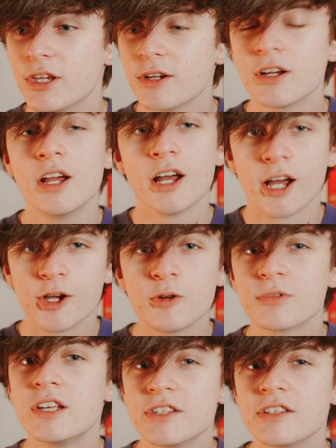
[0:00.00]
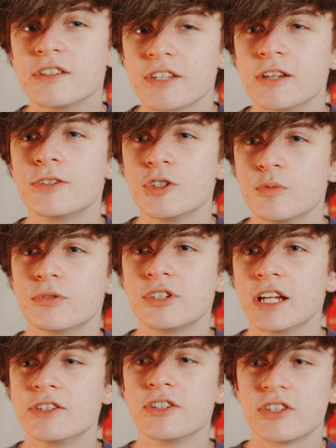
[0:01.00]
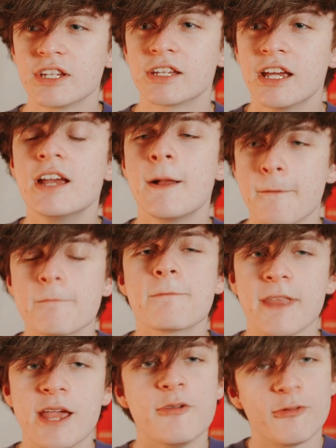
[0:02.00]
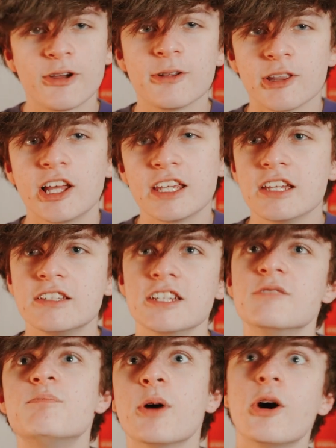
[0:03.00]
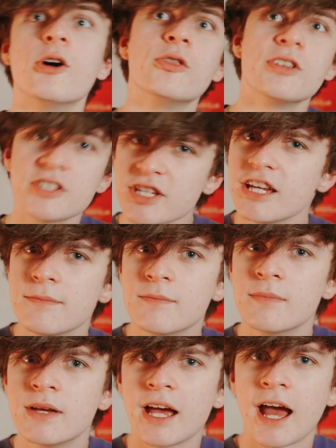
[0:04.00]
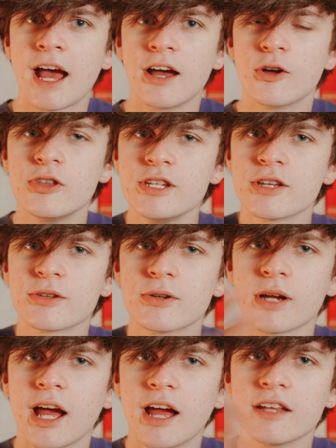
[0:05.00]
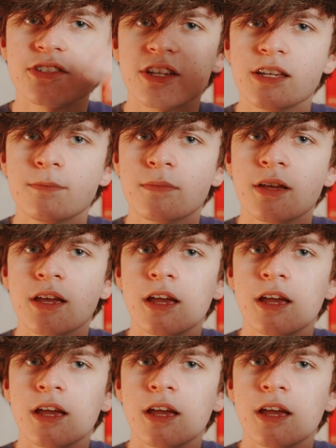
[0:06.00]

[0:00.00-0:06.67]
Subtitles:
year. I hope that didn't sound too pretentious. It felt like it did, but on the same hat, on the other hat, same,